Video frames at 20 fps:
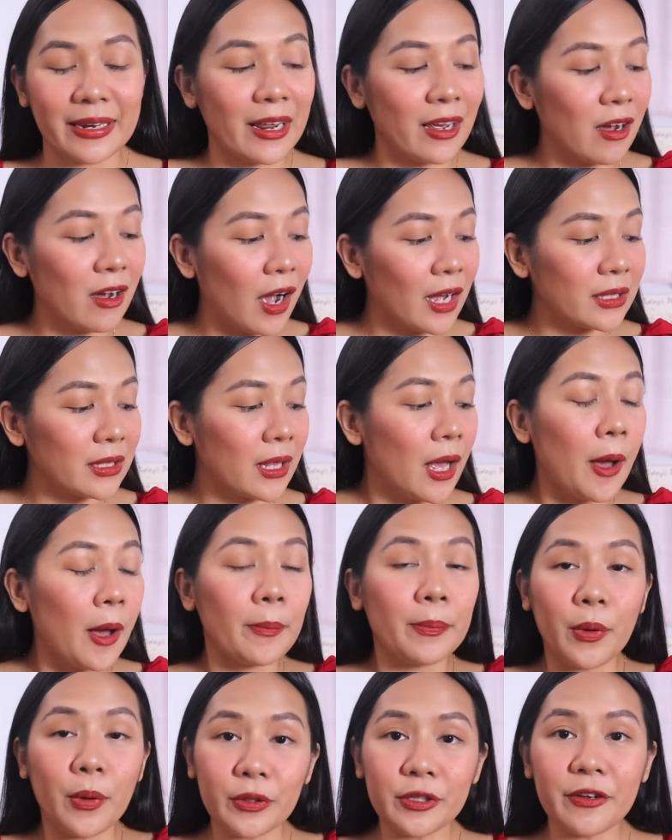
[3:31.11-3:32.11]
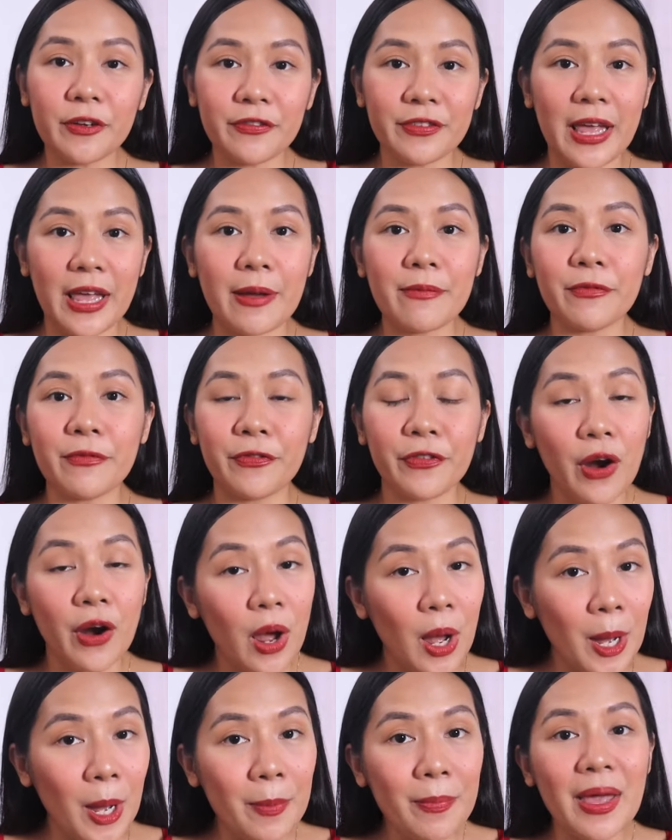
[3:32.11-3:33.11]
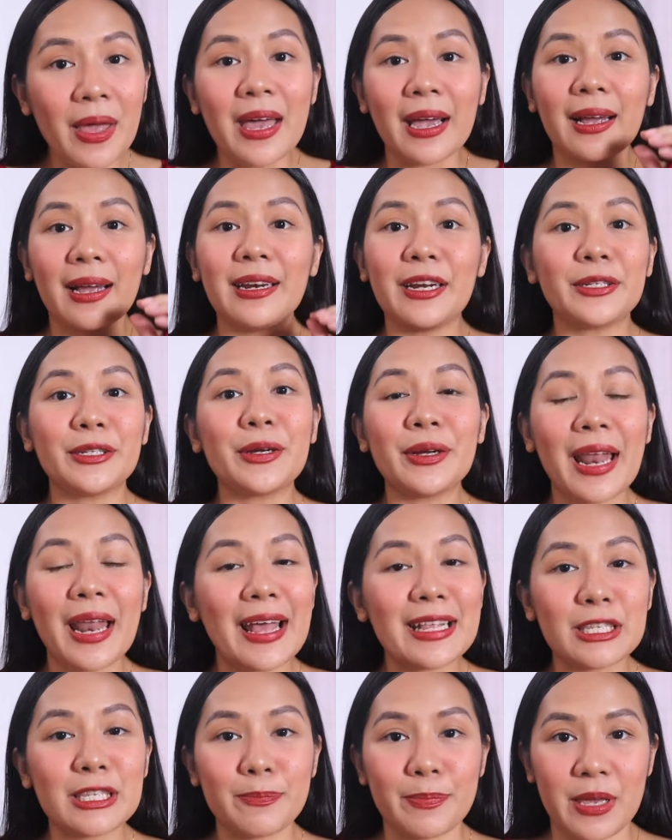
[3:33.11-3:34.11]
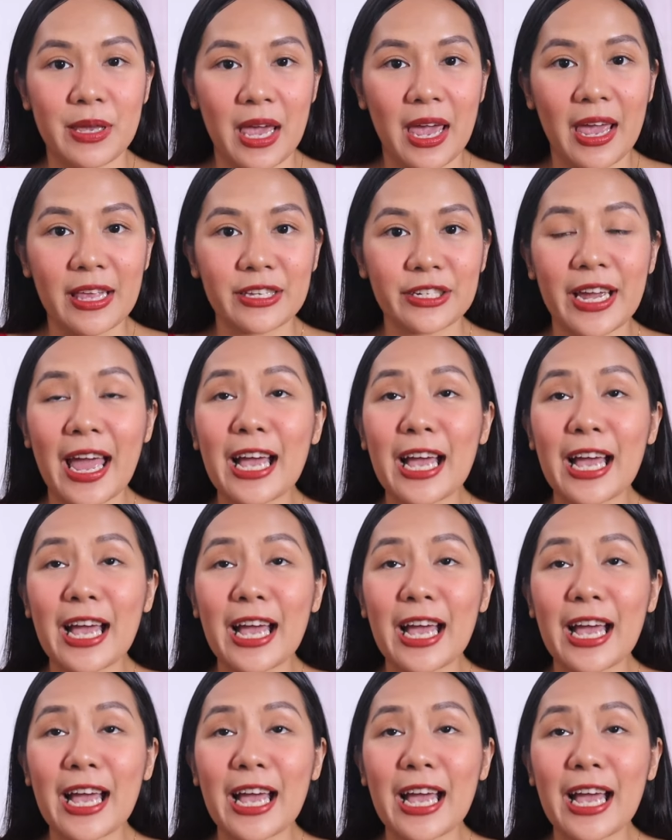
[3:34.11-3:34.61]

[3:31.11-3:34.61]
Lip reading: and I got both of them from Glitterlands PH.